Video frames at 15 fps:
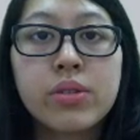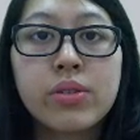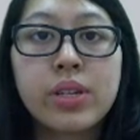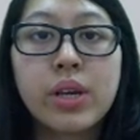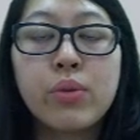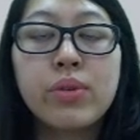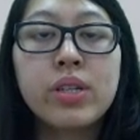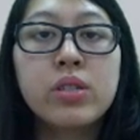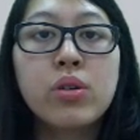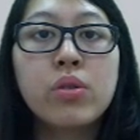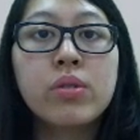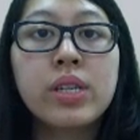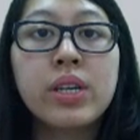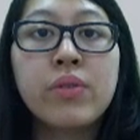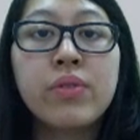Okay, we
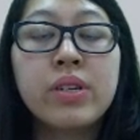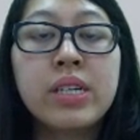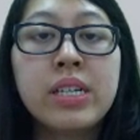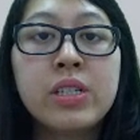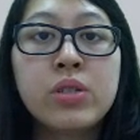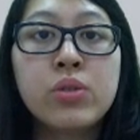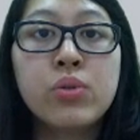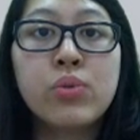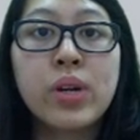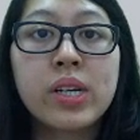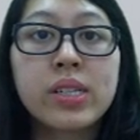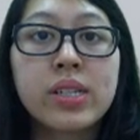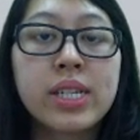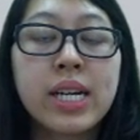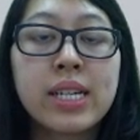don't even need to
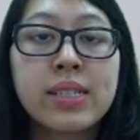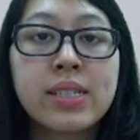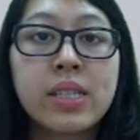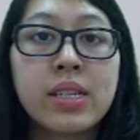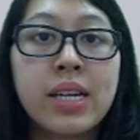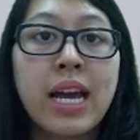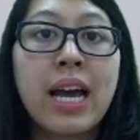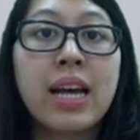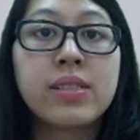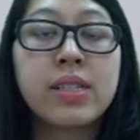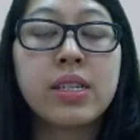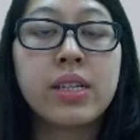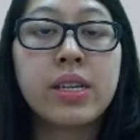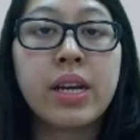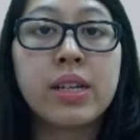recognize an
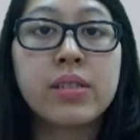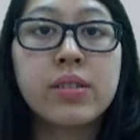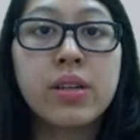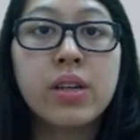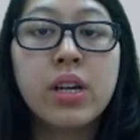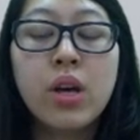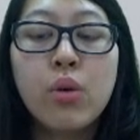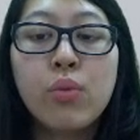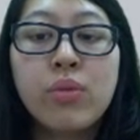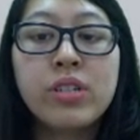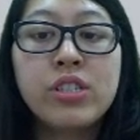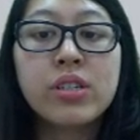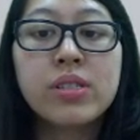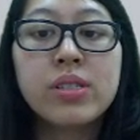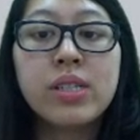asset yet. We
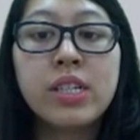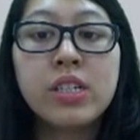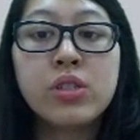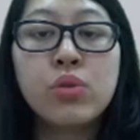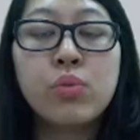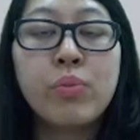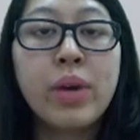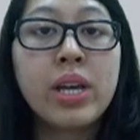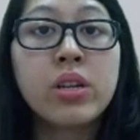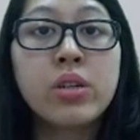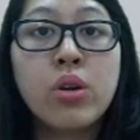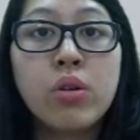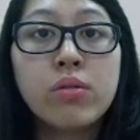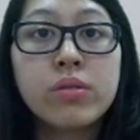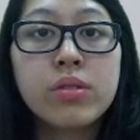just need to make a
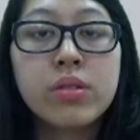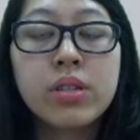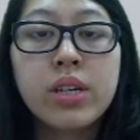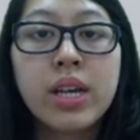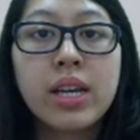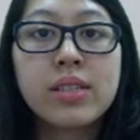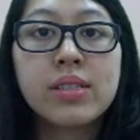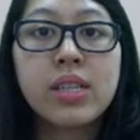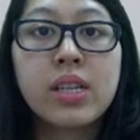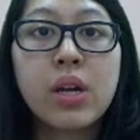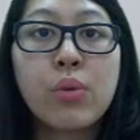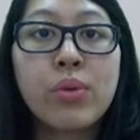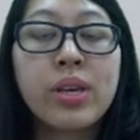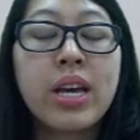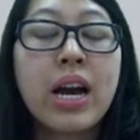note and say
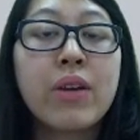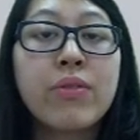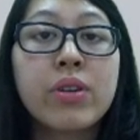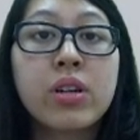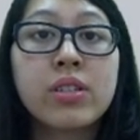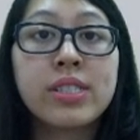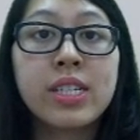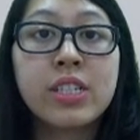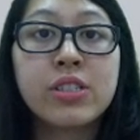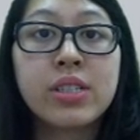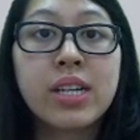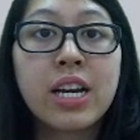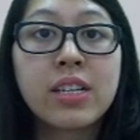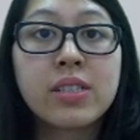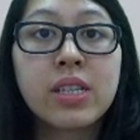that we have a
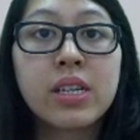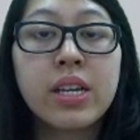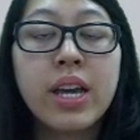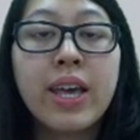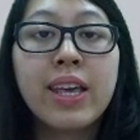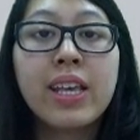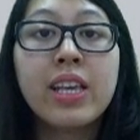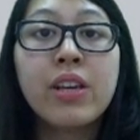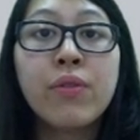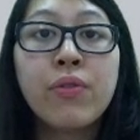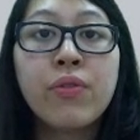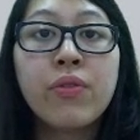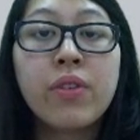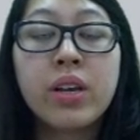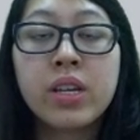contingent asset
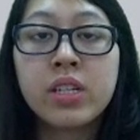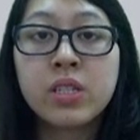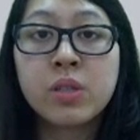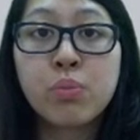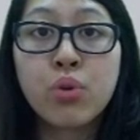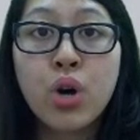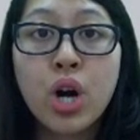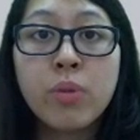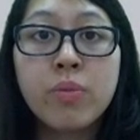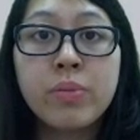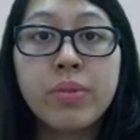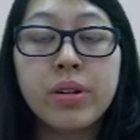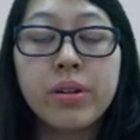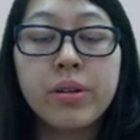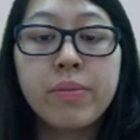if it is
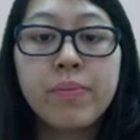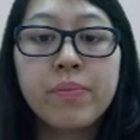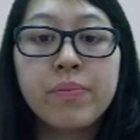probable.